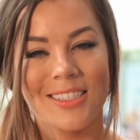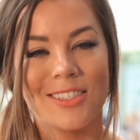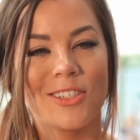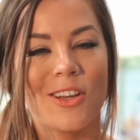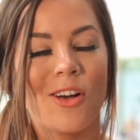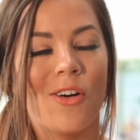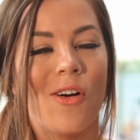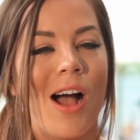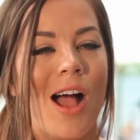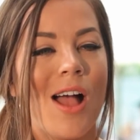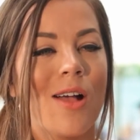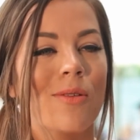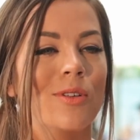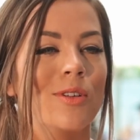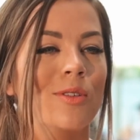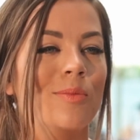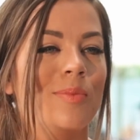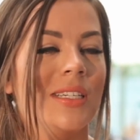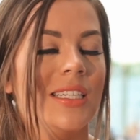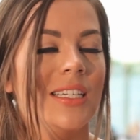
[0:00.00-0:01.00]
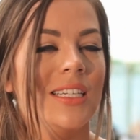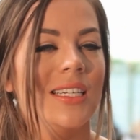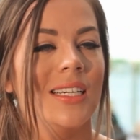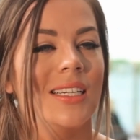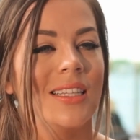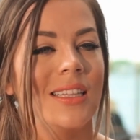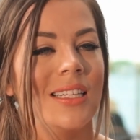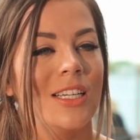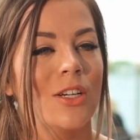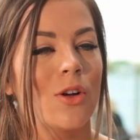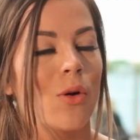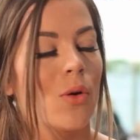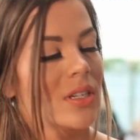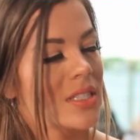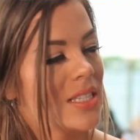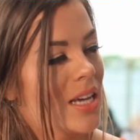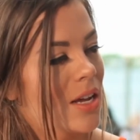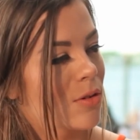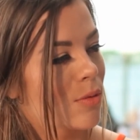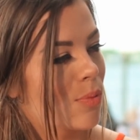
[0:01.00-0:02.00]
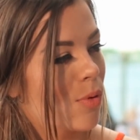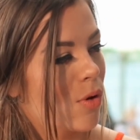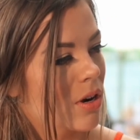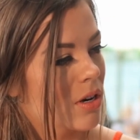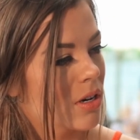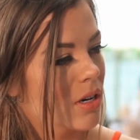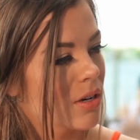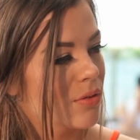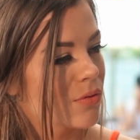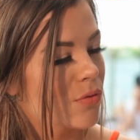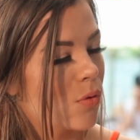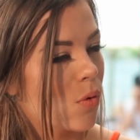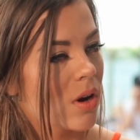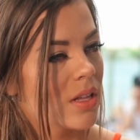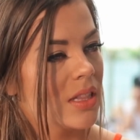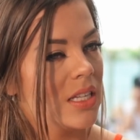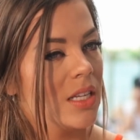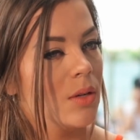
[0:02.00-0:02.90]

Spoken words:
So I will be the courtside reporter for the